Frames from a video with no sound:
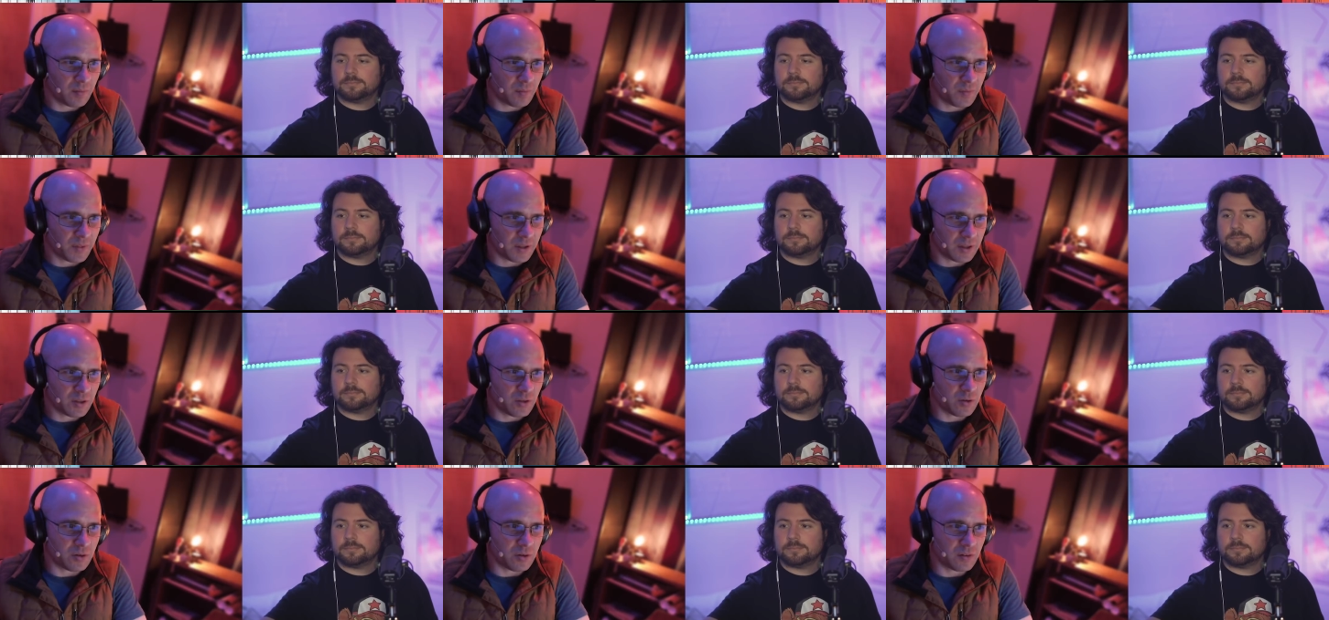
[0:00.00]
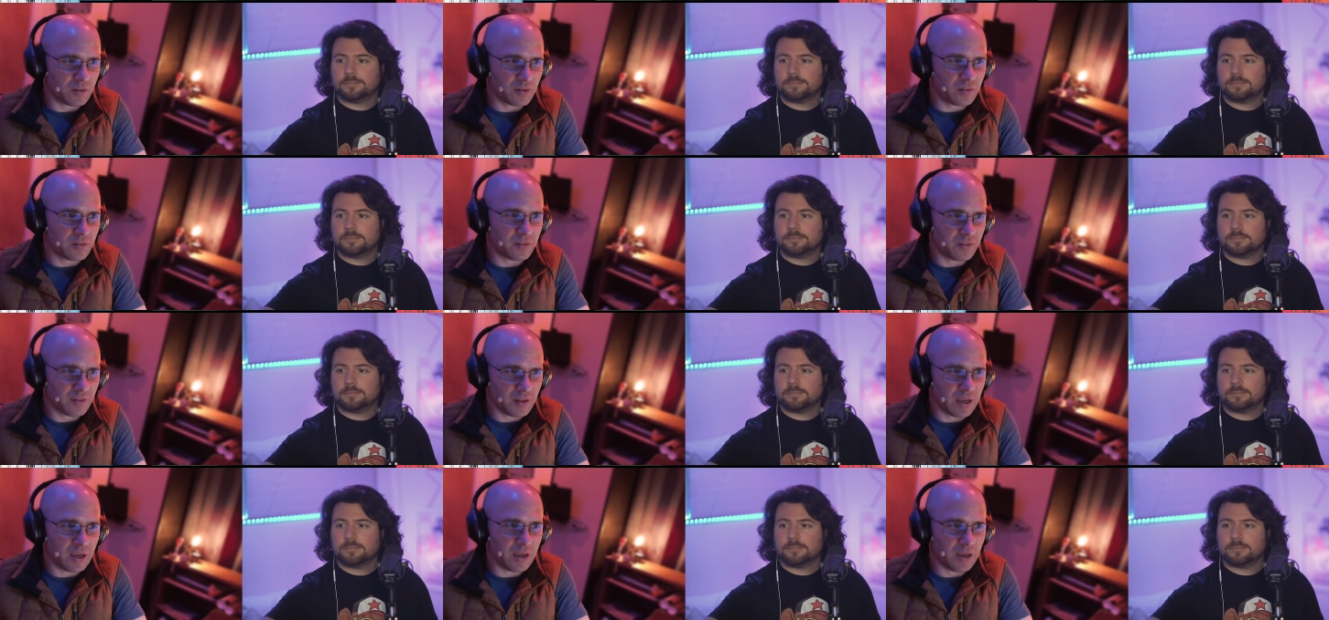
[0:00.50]
Speaker 1: like you could
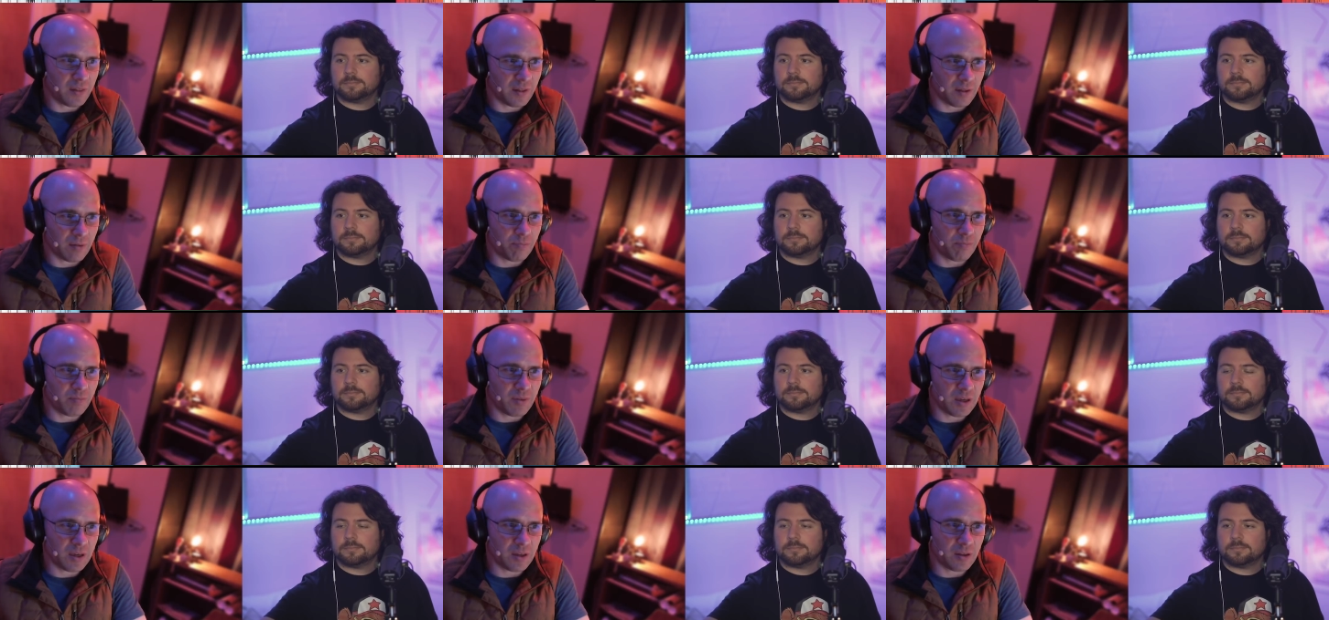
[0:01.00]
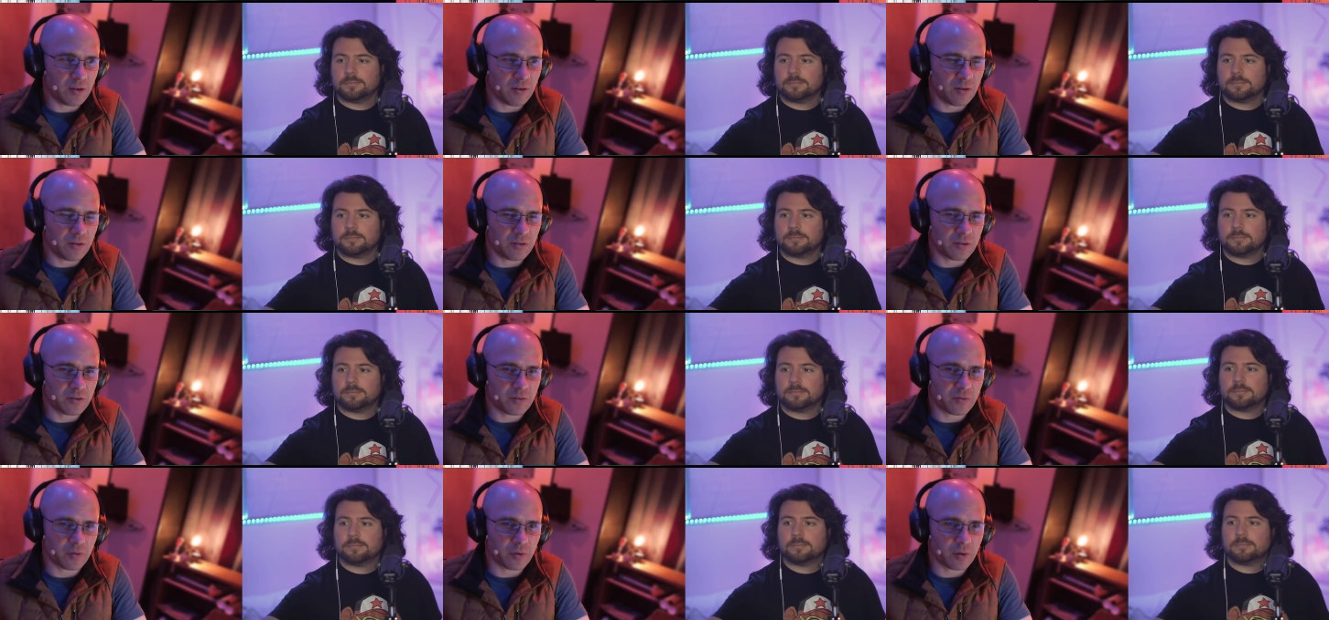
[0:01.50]
see them being
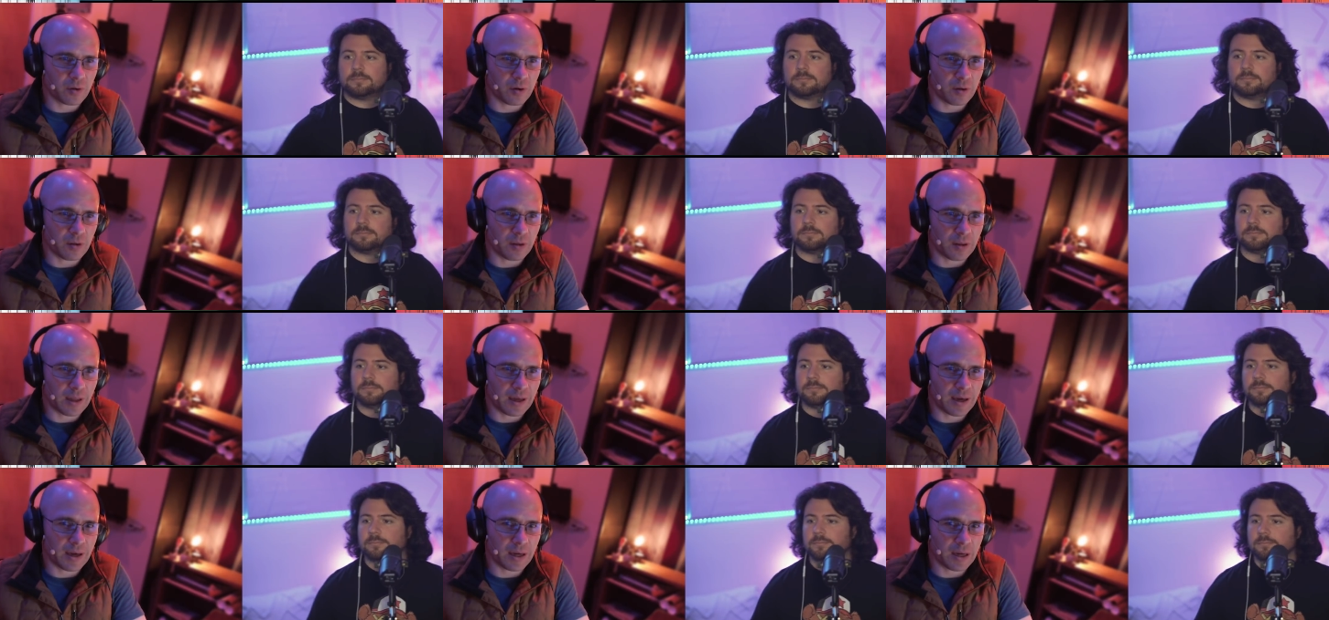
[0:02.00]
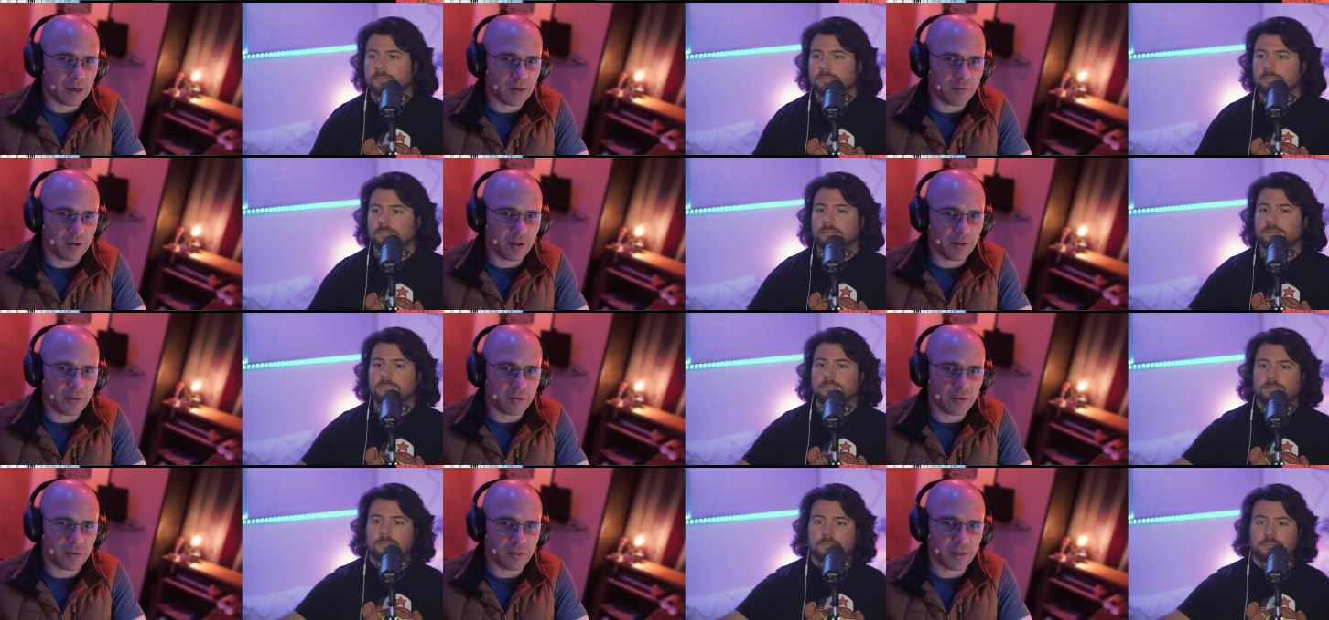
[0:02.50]
used for a lot of
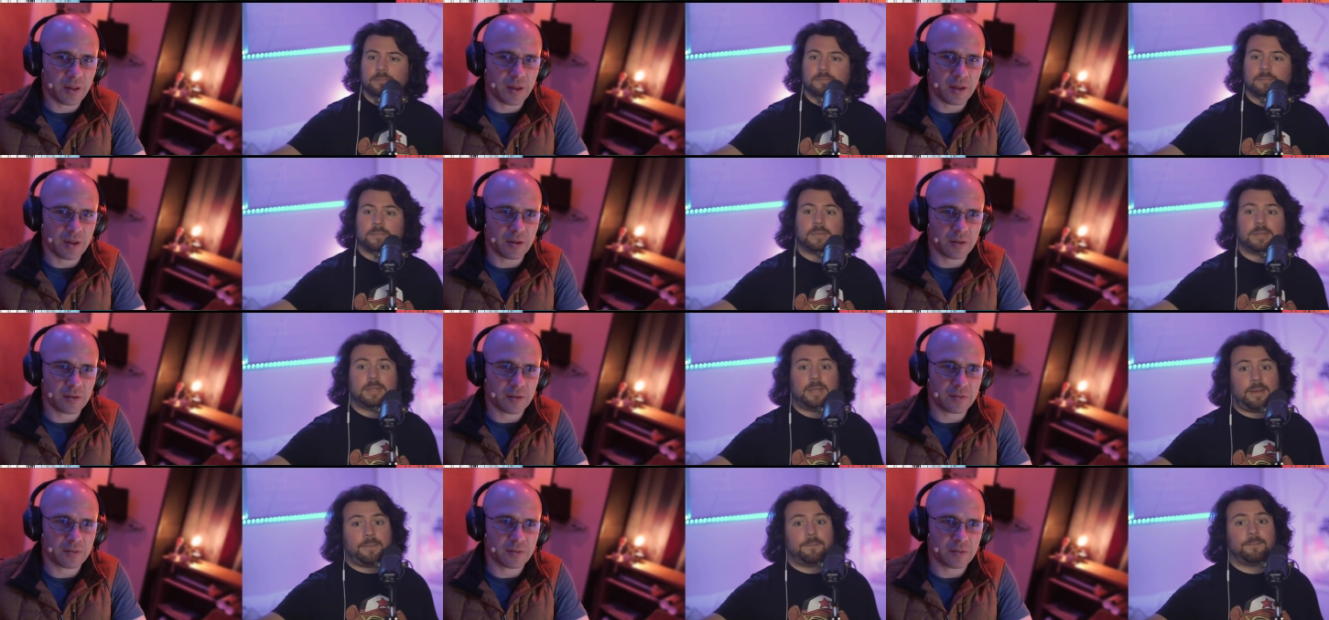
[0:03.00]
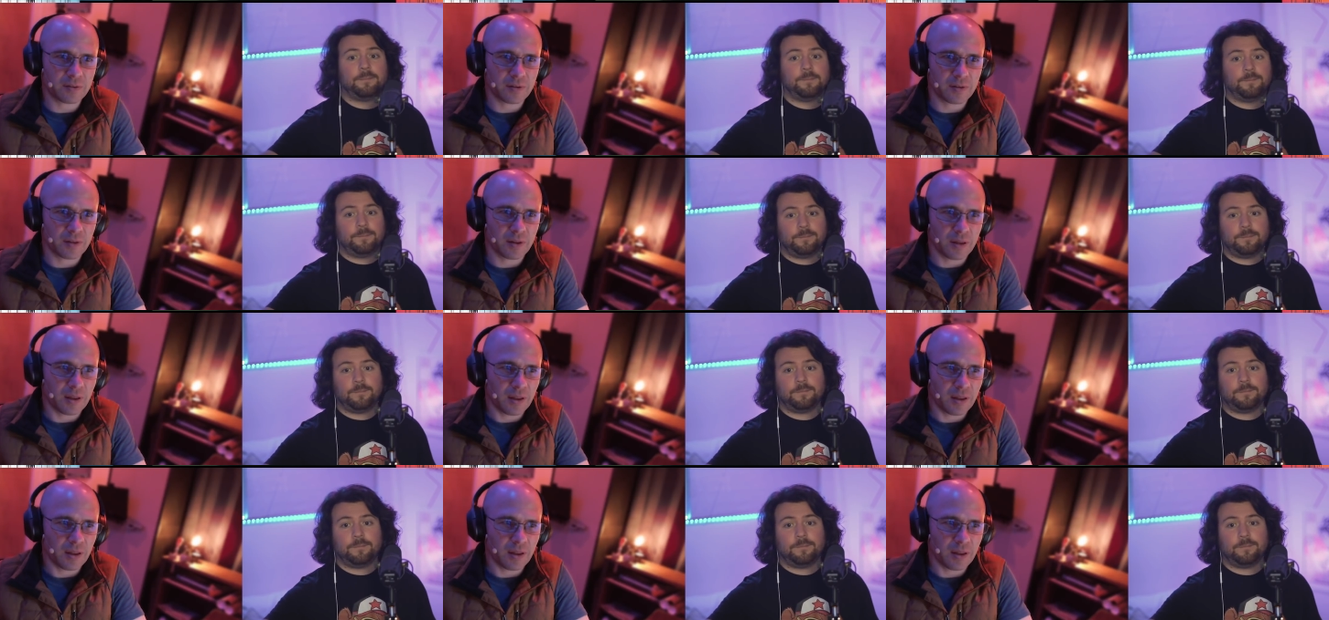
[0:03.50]
other things